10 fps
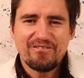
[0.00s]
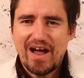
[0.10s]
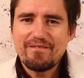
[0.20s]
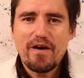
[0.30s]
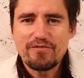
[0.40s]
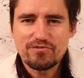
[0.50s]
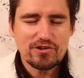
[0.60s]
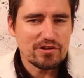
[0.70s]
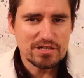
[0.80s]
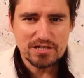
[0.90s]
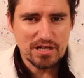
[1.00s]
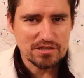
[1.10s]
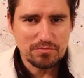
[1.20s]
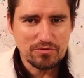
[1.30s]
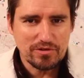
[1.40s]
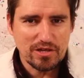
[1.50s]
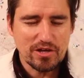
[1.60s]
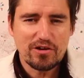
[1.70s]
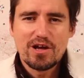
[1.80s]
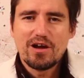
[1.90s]
$500 on a deductible a
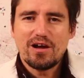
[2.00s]
year.